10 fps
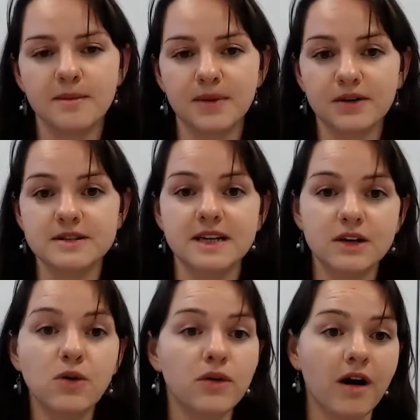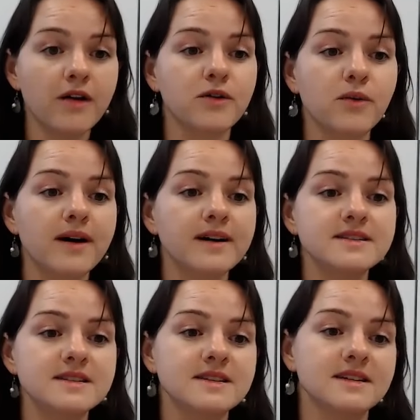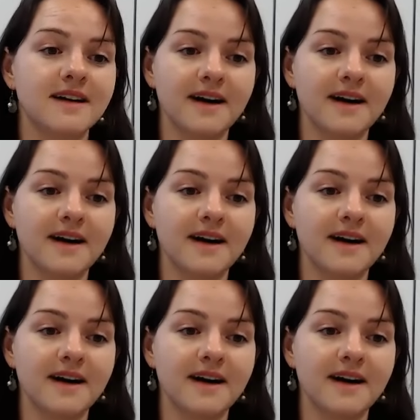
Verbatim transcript: because they know that otherwise